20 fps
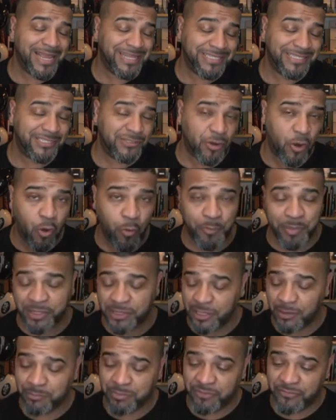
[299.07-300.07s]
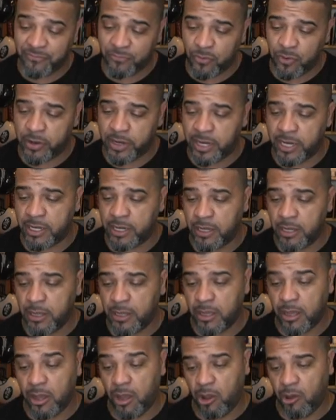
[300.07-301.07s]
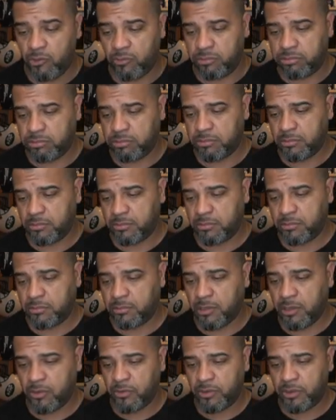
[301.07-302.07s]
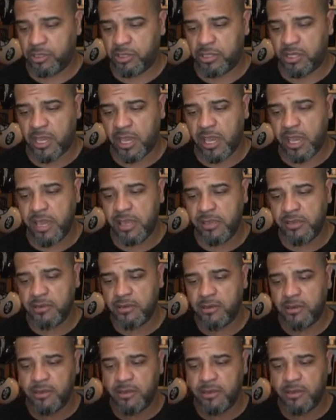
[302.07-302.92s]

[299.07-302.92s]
I just opened up before. And oh, okay.